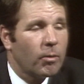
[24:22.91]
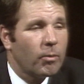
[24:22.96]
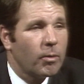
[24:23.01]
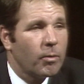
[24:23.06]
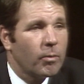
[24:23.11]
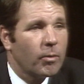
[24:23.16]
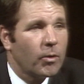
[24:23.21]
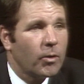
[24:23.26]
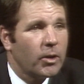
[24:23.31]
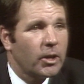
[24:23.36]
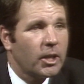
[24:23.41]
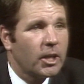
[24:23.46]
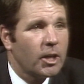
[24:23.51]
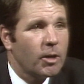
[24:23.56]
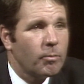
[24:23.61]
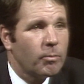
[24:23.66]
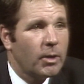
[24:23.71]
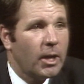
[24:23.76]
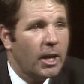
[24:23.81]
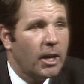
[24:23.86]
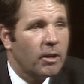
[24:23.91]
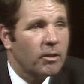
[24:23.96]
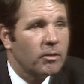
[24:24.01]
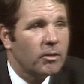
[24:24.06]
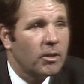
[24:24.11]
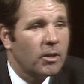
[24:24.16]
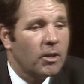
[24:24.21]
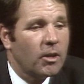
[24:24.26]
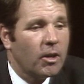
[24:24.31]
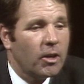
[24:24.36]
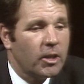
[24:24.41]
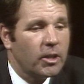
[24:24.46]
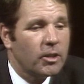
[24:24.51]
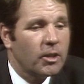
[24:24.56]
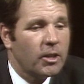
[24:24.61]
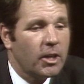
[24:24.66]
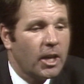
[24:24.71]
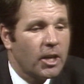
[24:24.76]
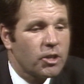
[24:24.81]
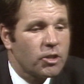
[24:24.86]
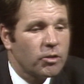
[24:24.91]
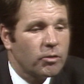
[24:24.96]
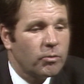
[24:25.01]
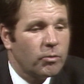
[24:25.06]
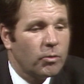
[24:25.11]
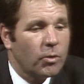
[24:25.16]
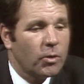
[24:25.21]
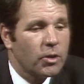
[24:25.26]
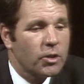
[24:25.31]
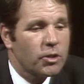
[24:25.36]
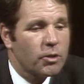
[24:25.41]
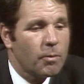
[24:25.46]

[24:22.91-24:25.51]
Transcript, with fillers: we were going to come down you in said, the National Forest.